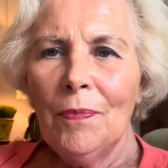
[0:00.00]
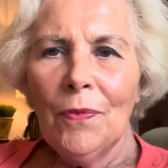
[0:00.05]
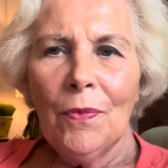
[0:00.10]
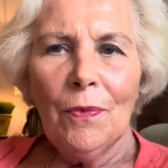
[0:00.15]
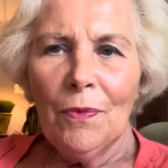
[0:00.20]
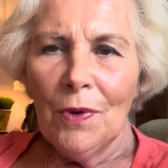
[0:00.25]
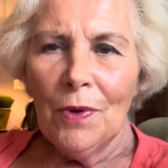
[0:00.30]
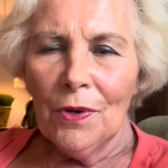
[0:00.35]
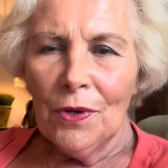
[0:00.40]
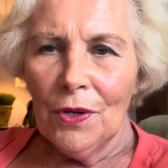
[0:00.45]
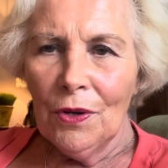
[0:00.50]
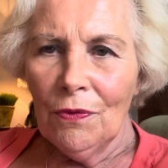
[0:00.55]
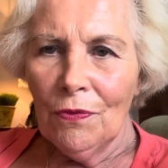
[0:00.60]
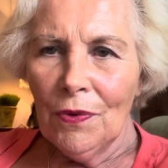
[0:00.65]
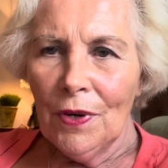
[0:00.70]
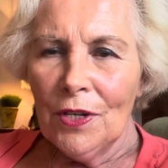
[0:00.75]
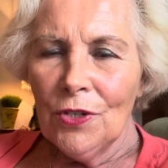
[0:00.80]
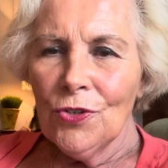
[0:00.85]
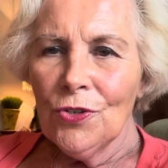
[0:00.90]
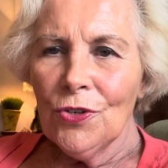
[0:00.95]
where you've
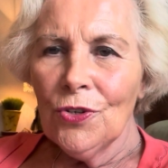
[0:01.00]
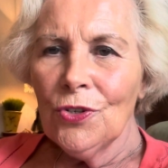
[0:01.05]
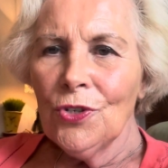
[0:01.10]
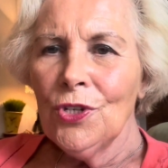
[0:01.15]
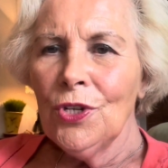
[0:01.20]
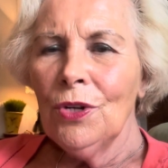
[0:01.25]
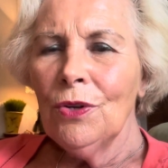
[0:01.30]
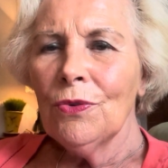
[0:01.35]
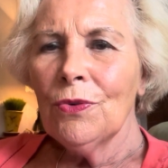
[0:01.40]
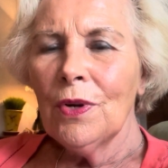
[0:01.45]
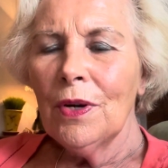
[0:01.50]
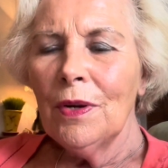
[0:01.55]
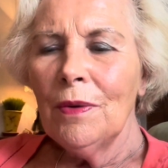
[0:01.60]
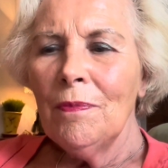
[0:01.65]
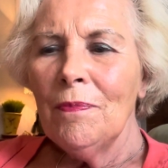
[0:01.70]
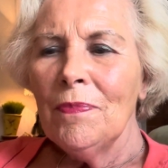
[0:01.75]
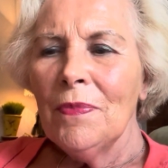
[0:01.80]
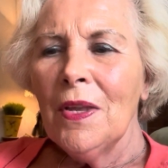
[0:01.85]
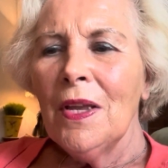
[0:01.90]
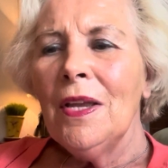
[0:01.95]
raised your children,
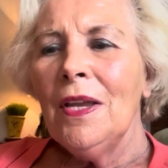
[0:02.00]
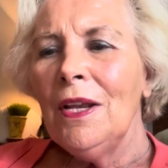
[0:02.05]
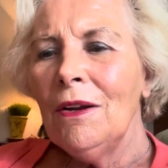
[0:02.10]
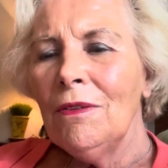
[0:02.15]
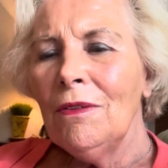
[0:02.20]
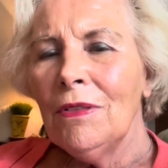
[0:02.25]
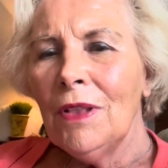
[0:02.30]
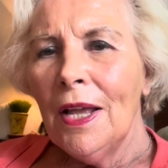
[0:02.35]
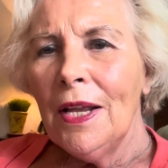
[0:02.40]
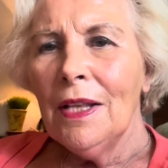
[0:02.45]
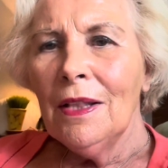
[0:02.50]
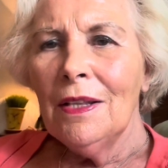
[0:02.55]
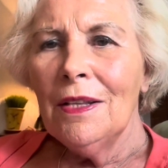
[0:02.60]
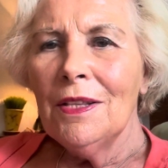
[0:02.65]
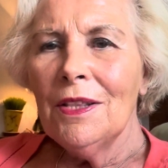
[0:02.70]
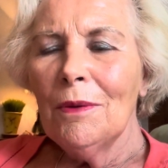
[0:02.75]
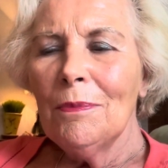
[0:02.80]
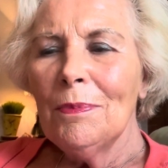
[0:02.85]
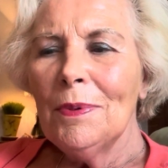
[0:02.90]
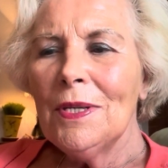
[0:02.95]
likely
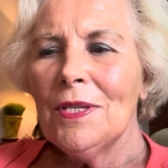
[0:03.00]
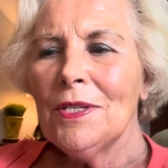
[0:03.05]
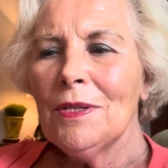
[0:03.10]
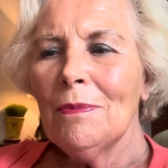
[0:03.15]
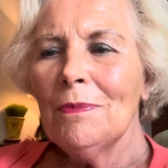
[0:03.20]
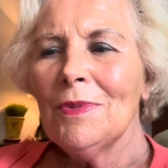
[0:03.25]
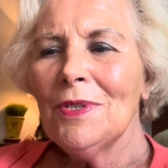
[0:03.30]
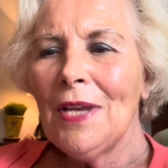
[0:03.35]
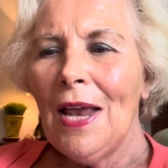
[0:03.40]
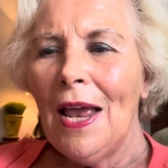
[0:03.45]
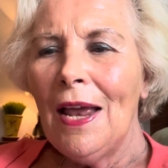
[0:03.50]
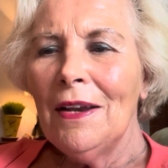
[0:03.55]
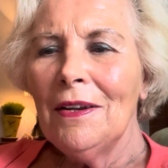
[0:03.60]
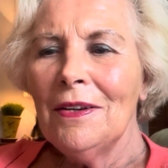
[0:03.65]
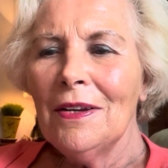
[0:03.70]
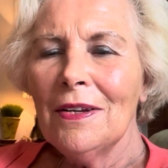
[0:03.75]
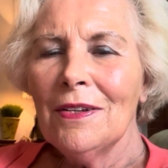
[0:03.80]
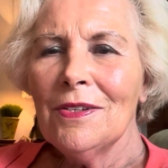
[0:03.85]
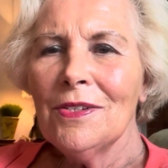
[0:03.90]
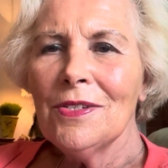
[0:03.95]
there'll be some
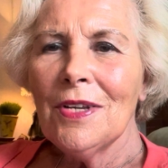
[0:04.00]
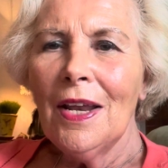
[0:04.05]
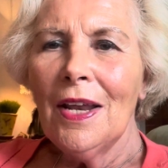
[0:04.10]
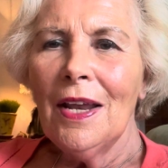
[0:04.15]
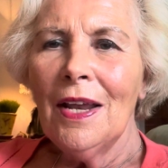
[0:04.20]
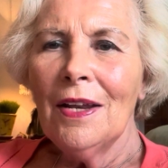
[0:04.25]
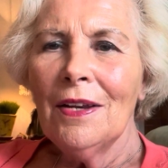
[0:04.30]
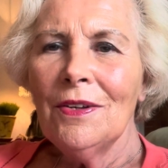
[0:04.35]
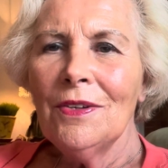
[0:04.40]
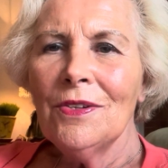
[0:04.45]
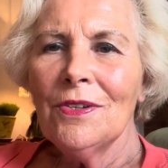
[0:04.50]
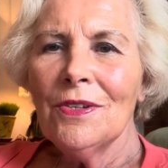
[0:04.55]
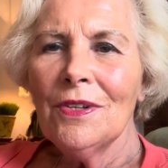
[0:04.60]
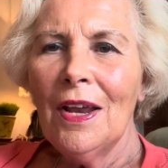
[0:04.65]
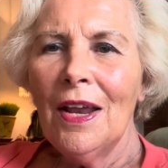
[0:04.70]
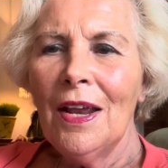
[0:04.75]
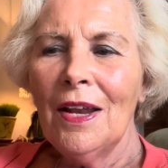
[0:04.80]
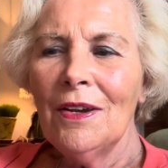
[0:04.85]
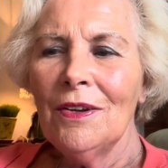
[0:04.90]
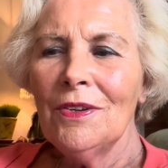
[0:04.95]
sadness
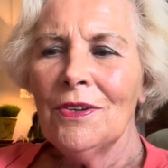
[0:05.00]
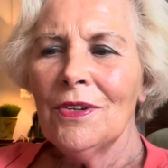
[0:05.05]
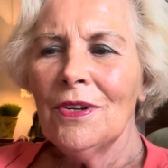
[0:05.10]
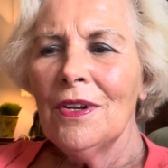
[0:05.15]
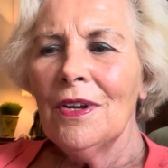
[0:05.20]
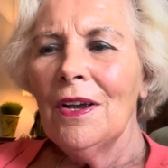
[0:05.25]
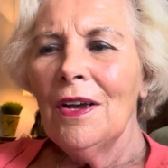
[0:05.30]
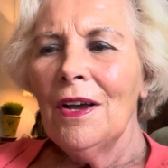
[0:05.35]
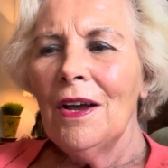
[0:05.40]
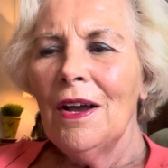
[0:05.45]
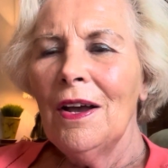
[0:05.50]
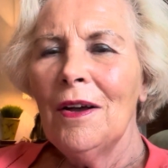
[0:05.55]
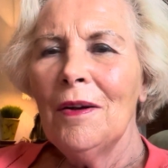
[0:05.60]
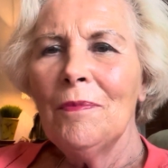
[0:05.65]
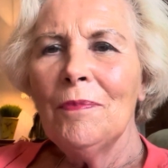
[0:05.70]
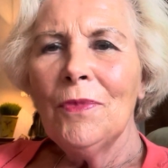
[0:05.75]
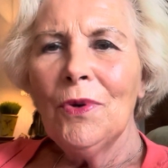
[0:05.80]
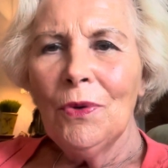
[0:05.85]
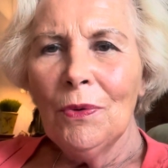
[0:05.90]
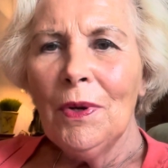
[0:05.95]
and
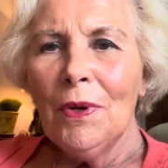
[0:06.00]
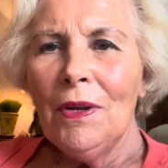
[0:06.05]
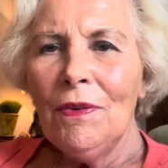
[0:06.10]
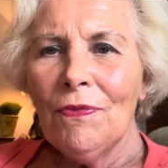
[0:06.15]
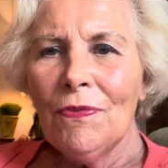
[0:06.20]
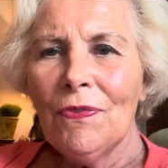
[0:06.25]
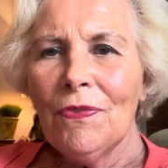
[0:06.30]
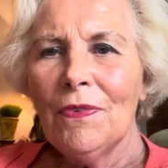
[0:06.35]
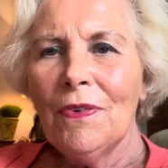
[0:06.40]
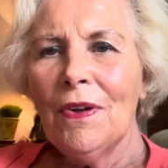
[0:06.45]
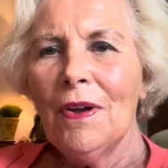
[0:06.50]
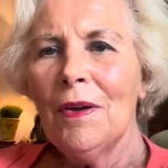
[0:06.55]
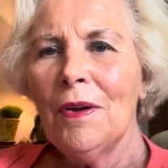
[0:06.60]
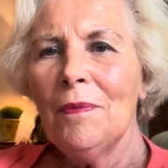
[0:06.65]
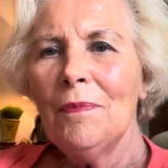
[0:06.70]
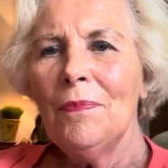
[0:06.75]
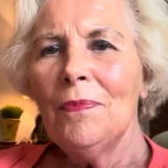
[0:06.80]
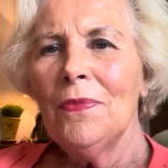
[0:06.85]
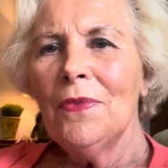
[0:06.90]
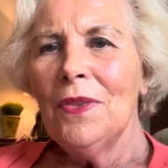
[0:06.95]
grief
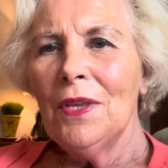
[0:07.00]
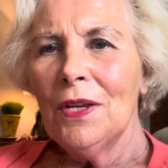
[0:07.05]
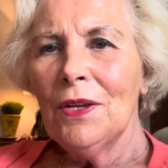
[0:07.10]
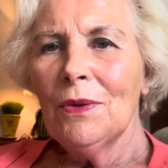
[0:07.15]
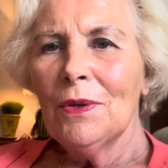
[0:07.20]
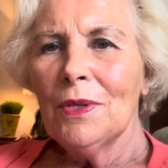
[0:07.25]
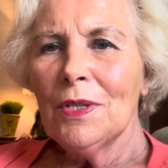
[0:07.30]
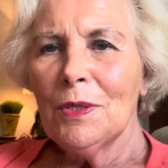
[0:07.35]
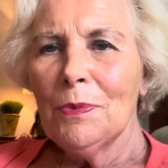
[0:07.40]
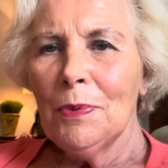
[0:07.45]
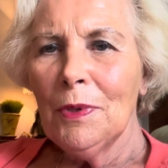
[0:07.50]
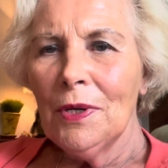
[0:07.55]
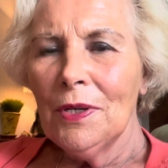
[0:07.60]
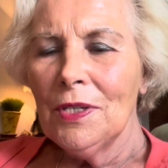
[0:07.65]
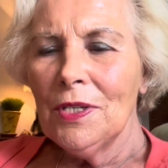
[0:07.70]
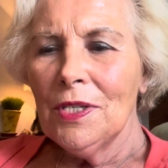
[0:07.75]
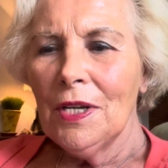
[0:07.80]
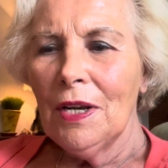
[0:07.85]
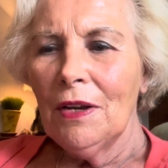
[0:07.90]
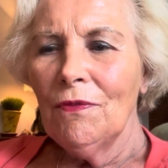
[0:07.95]
that you're
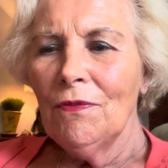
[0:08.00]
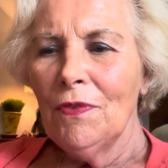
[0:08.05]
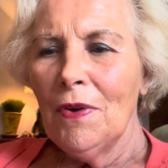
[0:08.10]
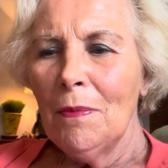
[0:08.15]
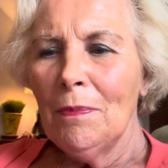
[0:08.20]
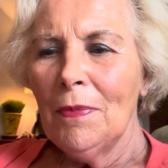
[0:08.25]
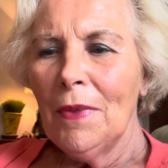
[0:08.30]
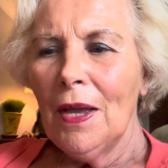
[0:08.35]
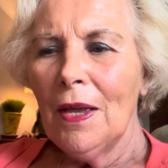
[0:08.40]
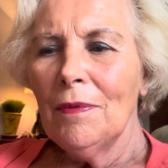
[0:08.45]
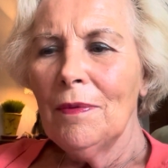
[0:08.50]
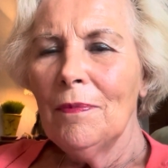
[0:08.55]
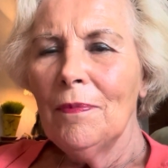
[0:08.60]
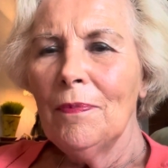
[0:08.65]
experiencing from that.